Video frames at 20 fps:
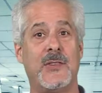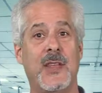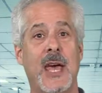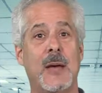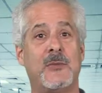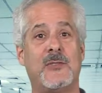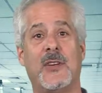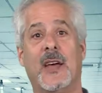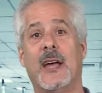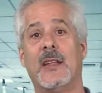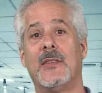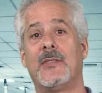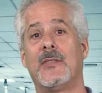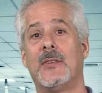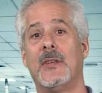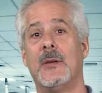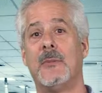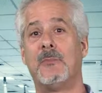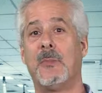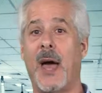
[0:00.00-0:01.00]
snapshots,
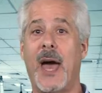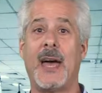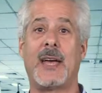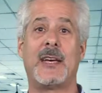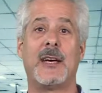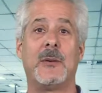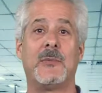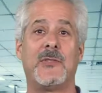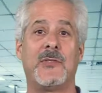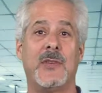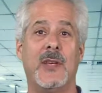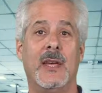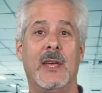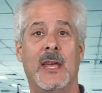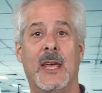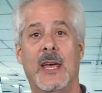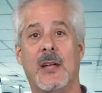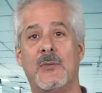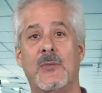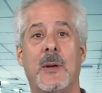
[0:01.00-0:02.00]
backups,
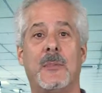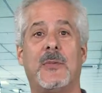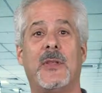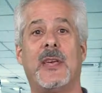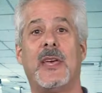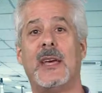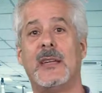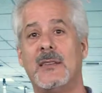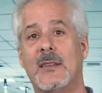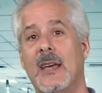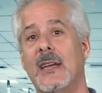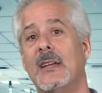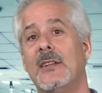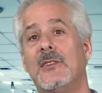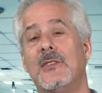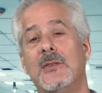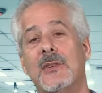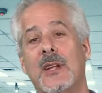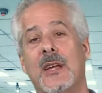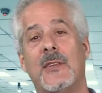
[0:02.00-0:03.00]
and replicate data
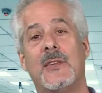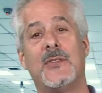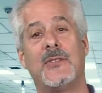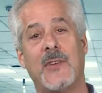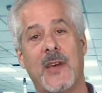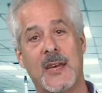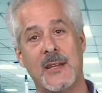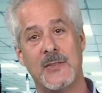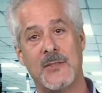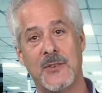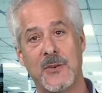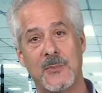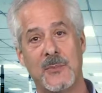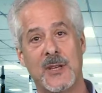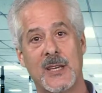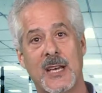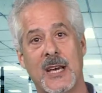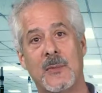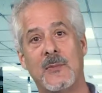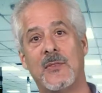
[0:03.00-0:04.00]
to another site, so it
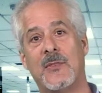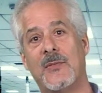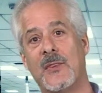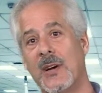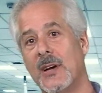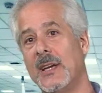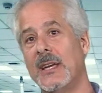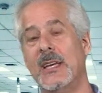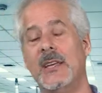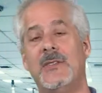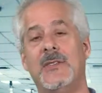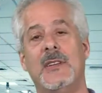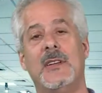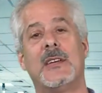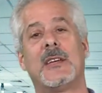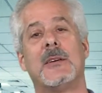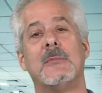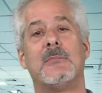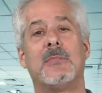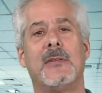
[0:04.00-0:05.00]
becomes very easy
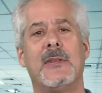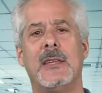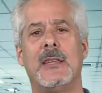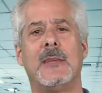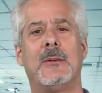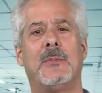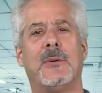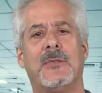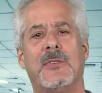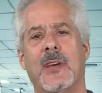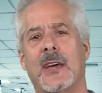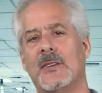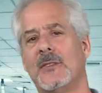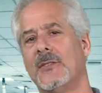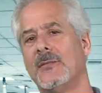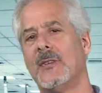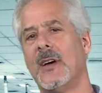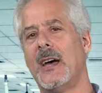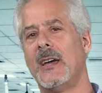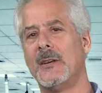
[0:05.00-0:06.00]
to completely protect
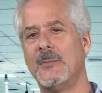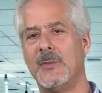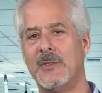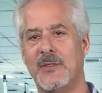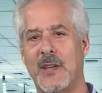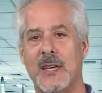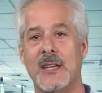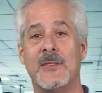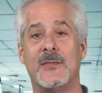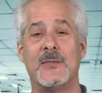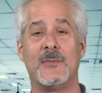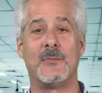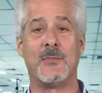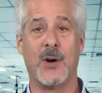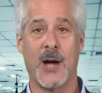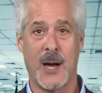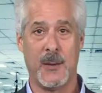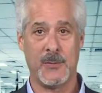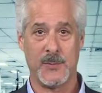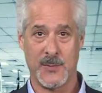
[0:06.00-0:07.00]
your valuable data from
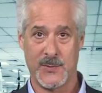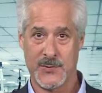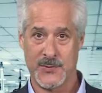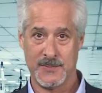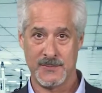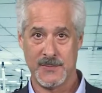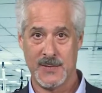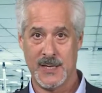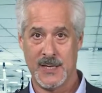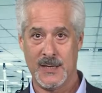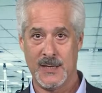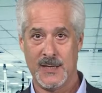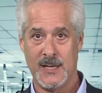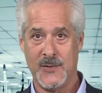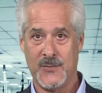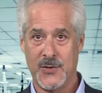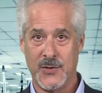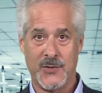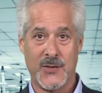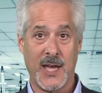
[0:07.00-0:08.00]
problems.
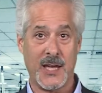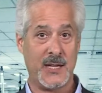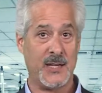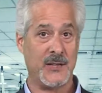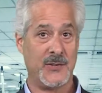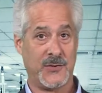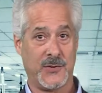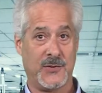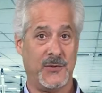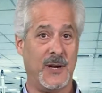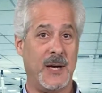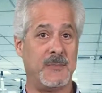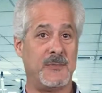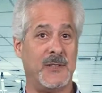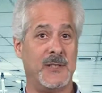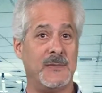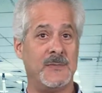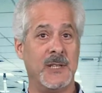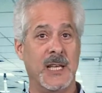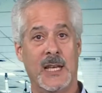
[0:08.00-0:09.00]
If your data is
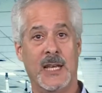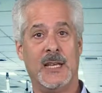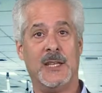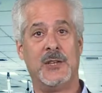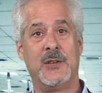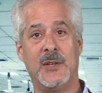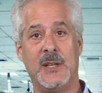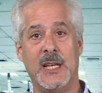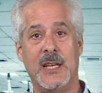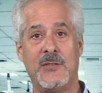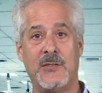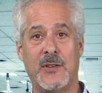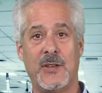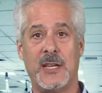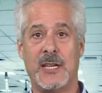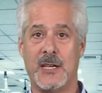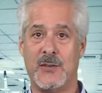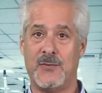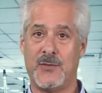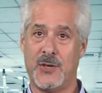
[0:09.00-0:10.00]
corrupted, you can
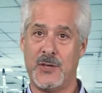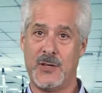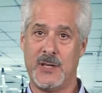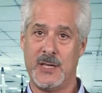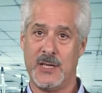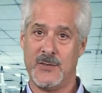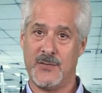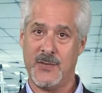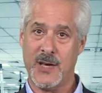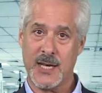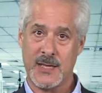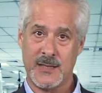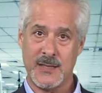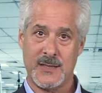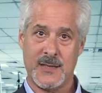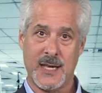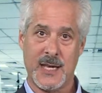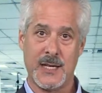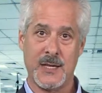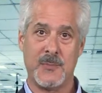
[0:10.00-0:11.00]
easily convert the
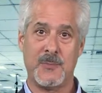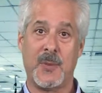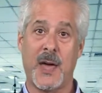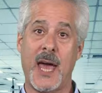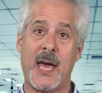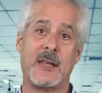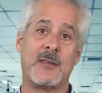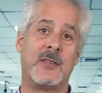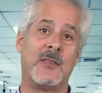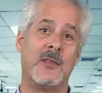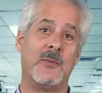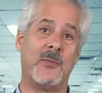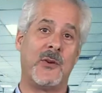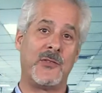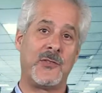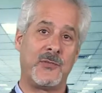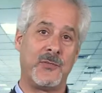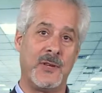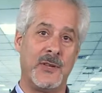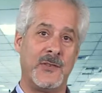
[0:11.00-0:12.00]
affected data back to the
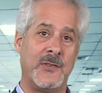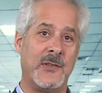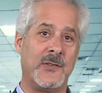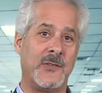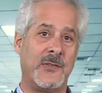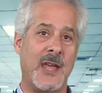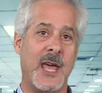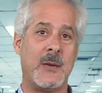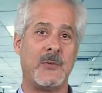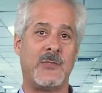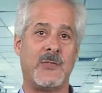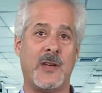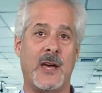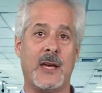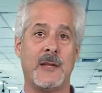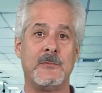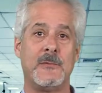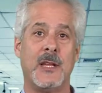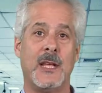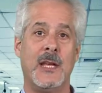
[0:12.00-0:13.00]
most recent
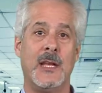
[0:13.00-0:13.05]
snapshot,